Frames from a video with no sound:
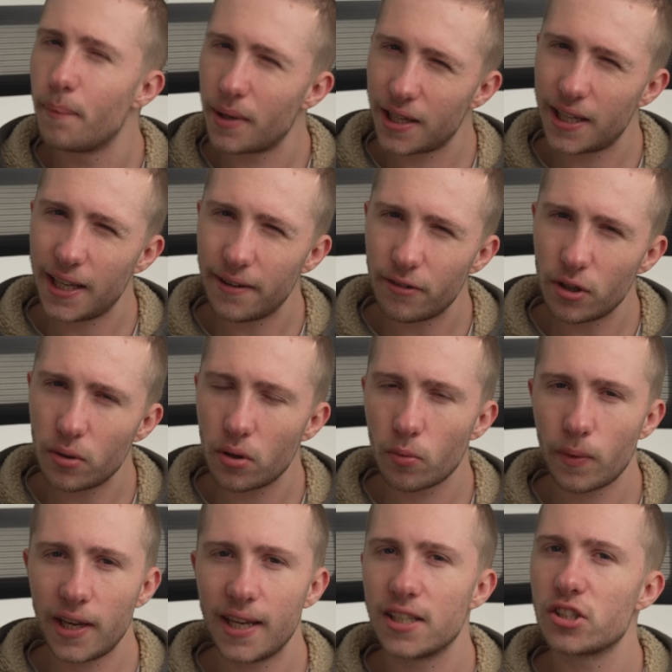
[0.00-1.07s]
but given that
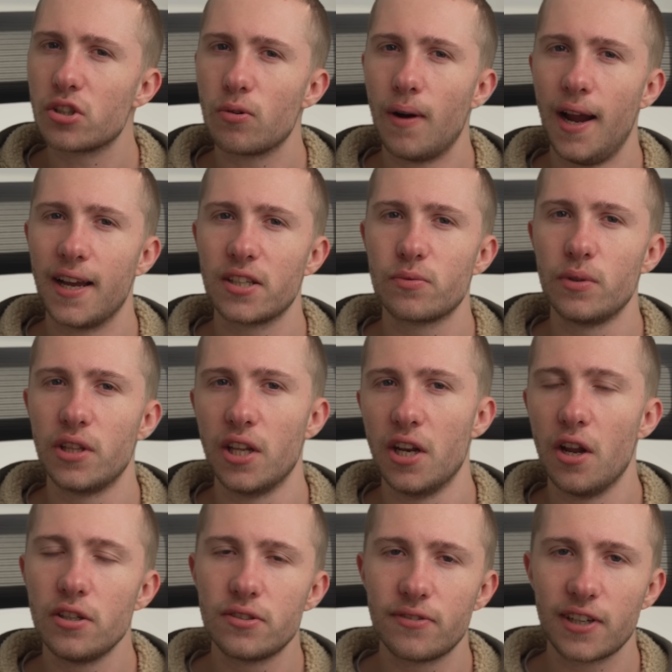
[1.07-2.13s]
we interact with the
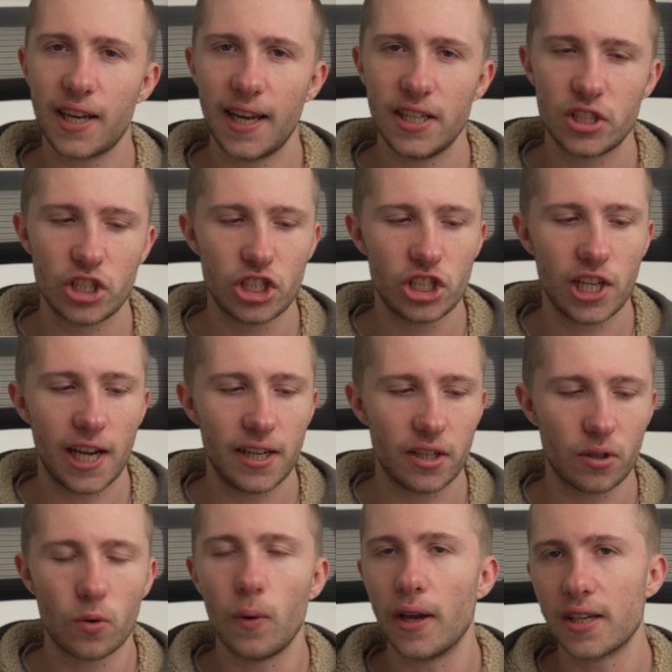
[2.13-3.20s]
notification shade
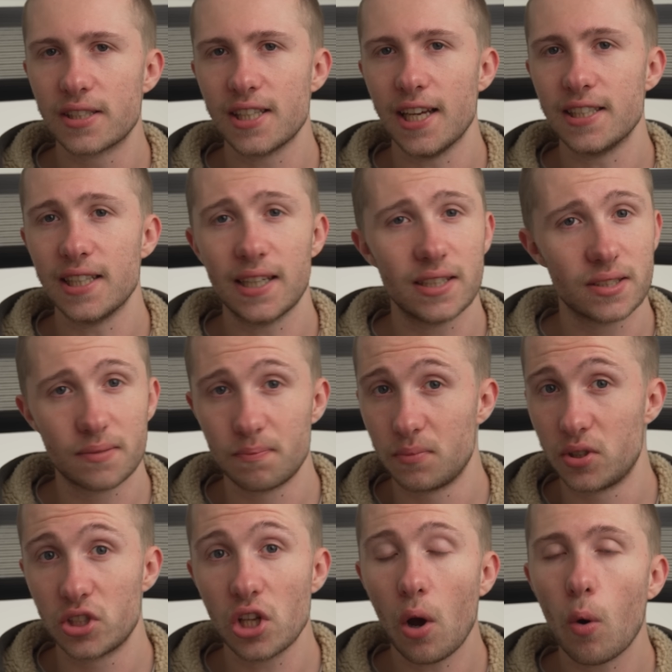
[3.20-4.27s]
and quick settings
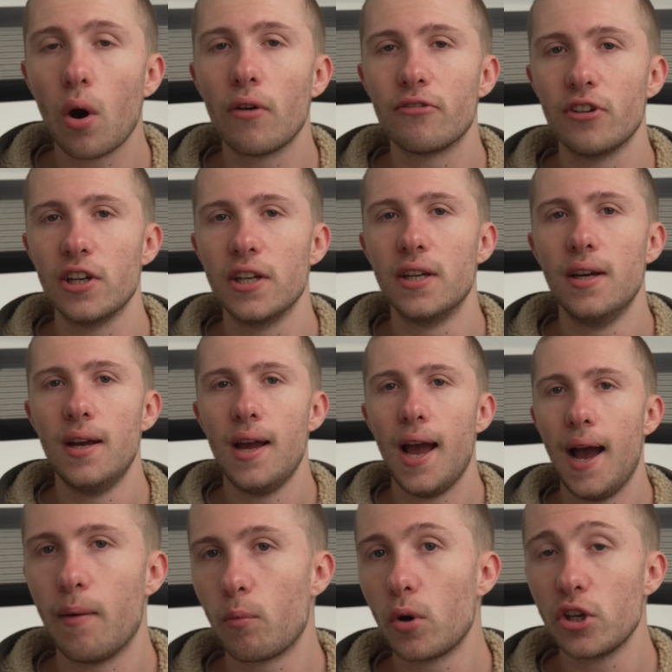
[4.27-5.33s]
so often,
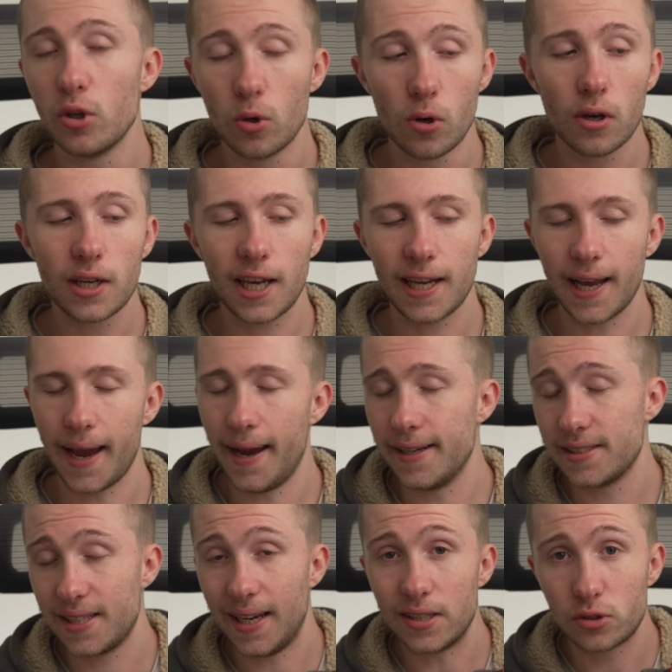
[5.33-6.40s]
and what you're looking at
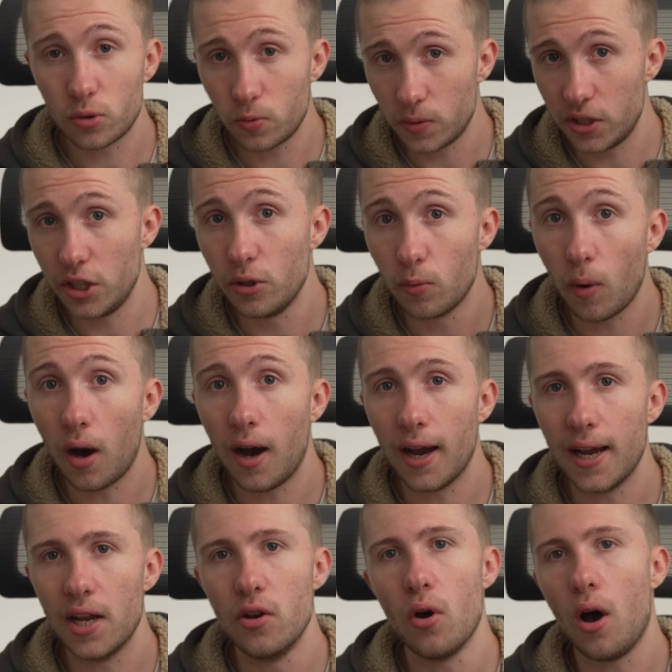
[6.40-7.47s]
is the actual
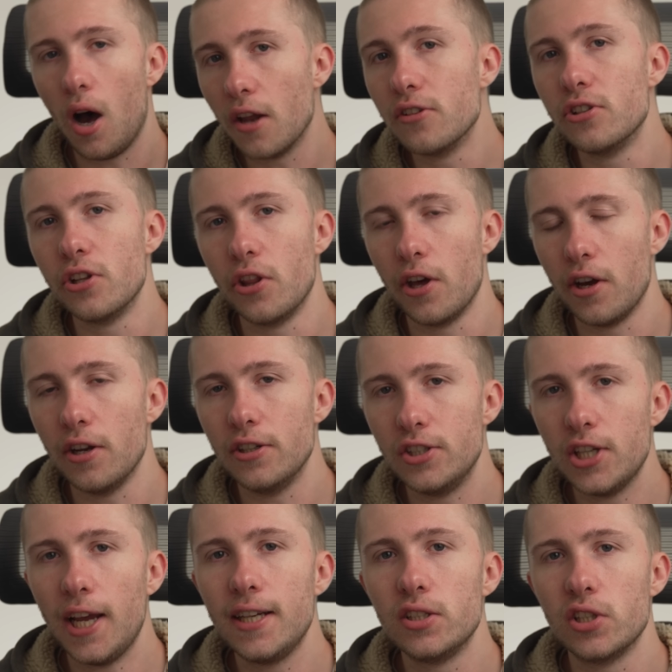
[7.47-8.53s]
UI and not under the hood
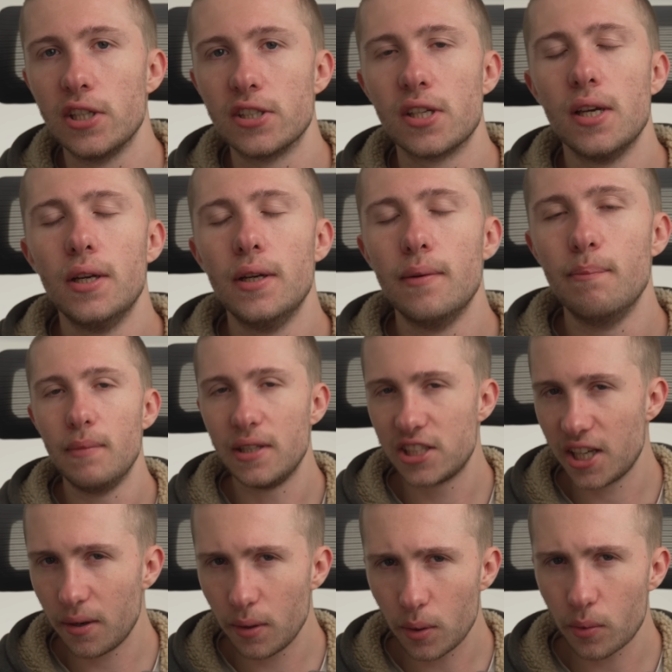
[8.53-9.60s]
changes,
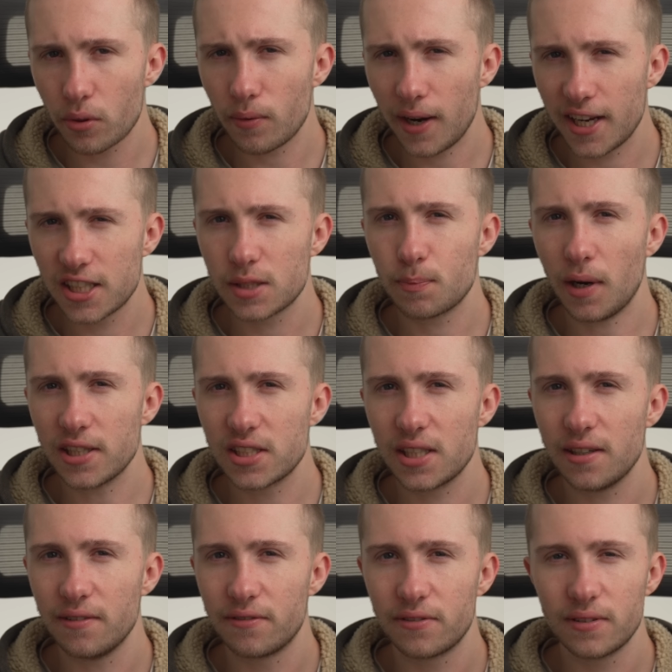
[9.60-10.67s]
Material 3
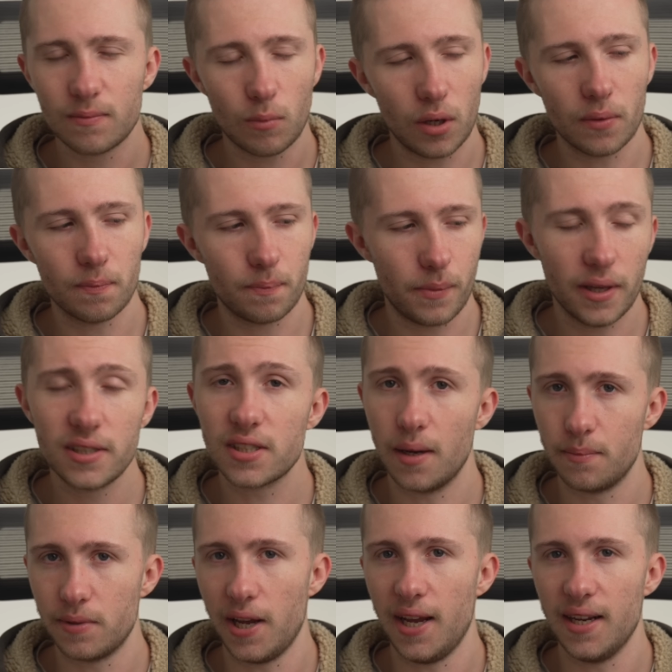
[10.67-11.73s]
Expressive, well this
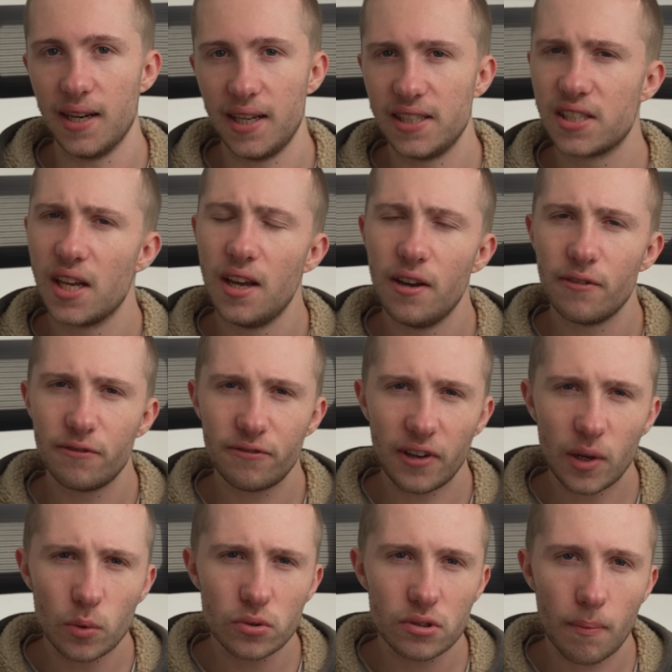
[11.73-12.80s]
update at least,
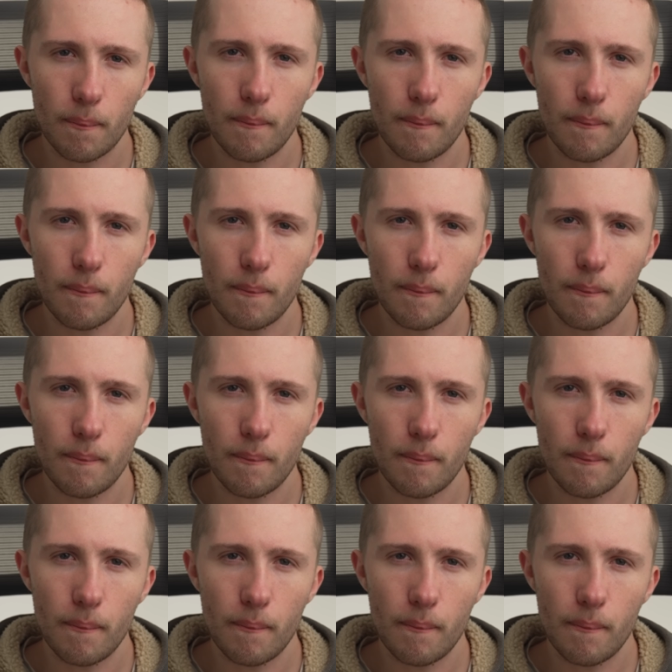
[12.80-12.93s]
feels